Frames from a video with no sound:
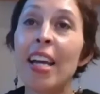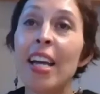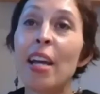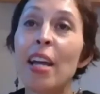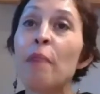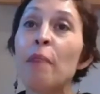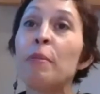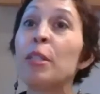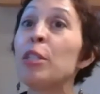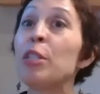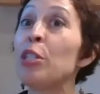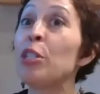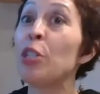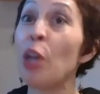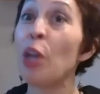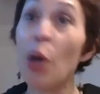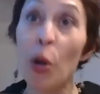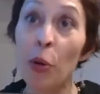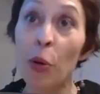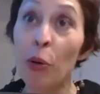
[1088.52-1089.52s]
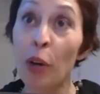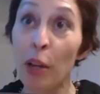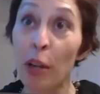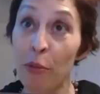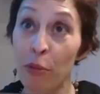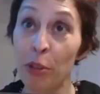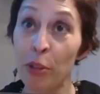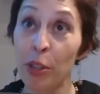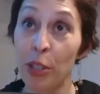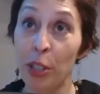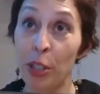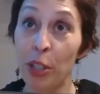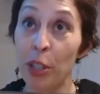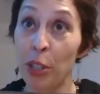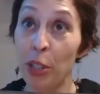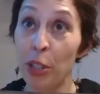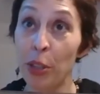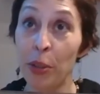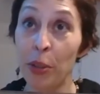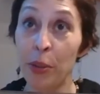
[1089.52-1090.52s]
am so grateful to
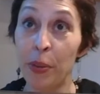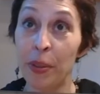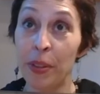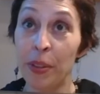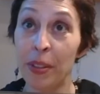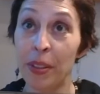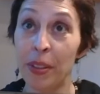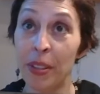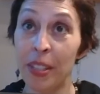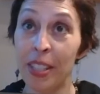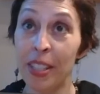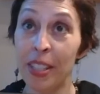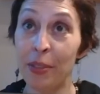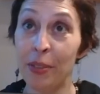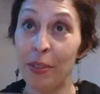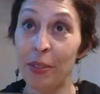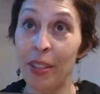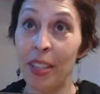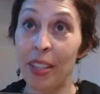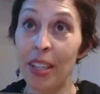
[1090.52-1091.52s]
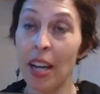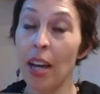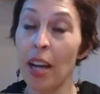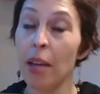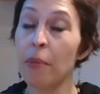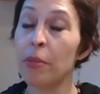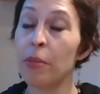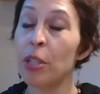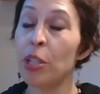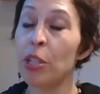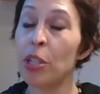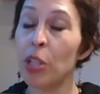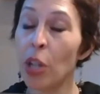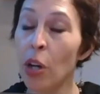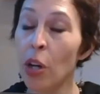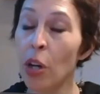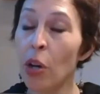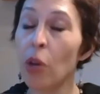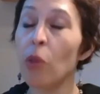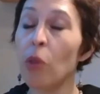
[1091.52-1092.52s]
you, Sylvie. I am
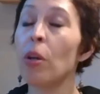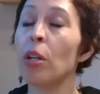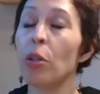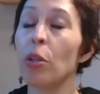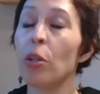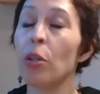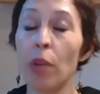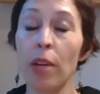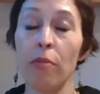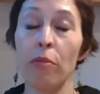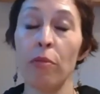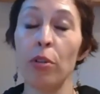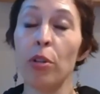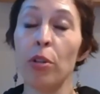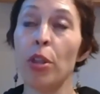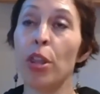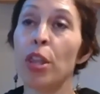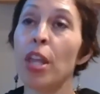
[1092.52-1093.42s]
so grateful.